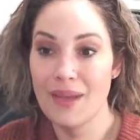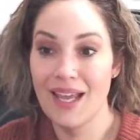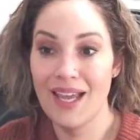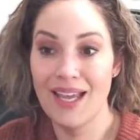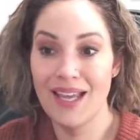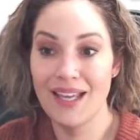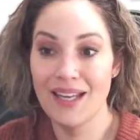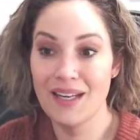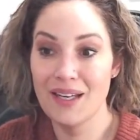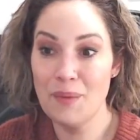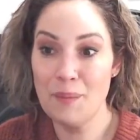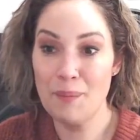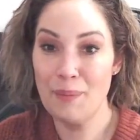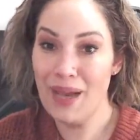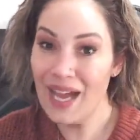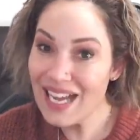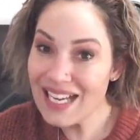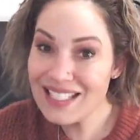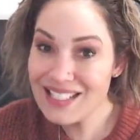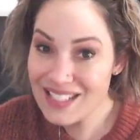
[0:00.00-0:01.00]
and
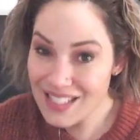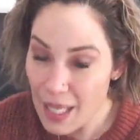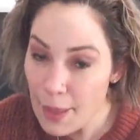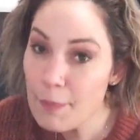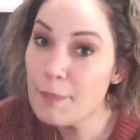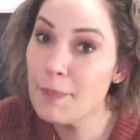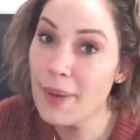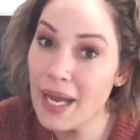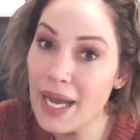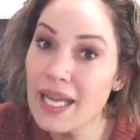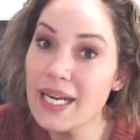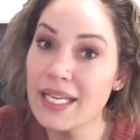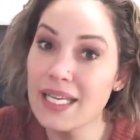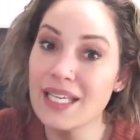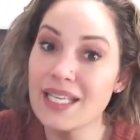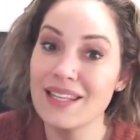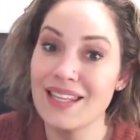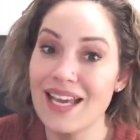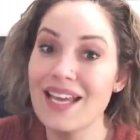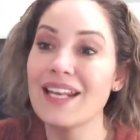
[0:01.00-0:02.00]
by
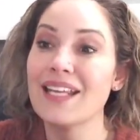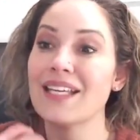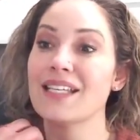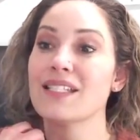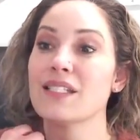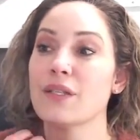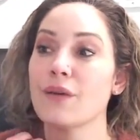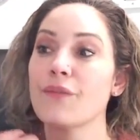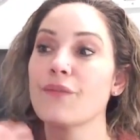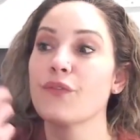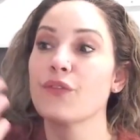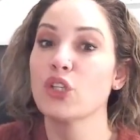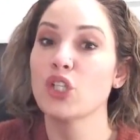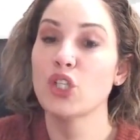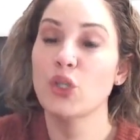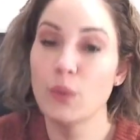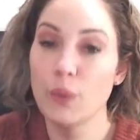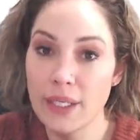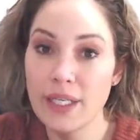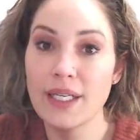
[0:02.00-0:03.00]
somebody that is
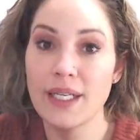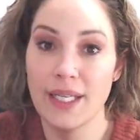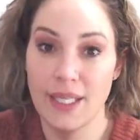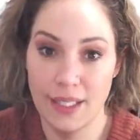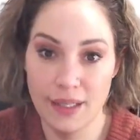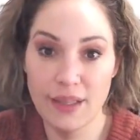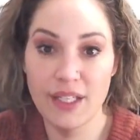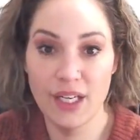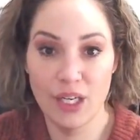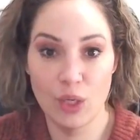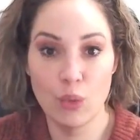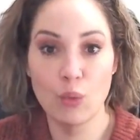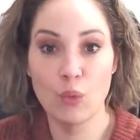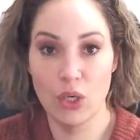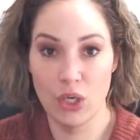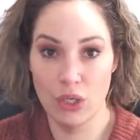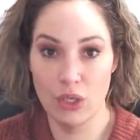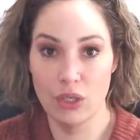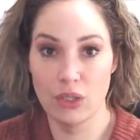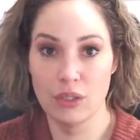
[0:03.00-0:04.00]
fluent in their
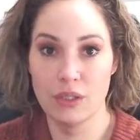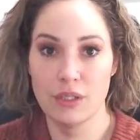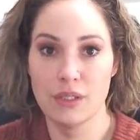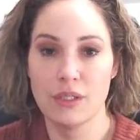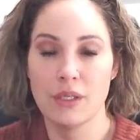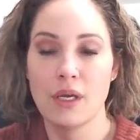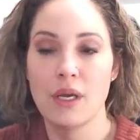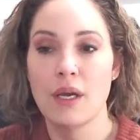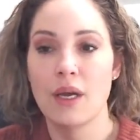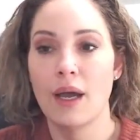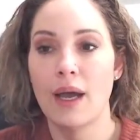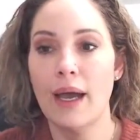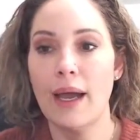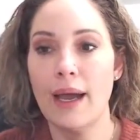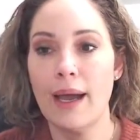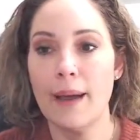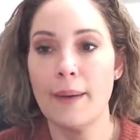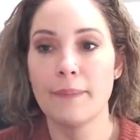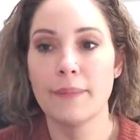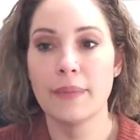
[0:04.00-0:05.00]
words,
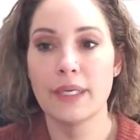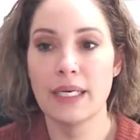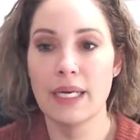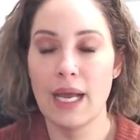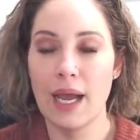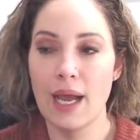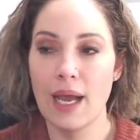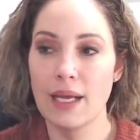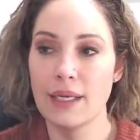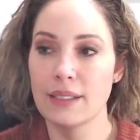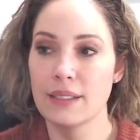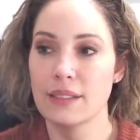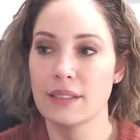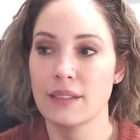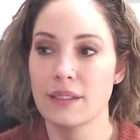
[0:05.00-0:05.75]
not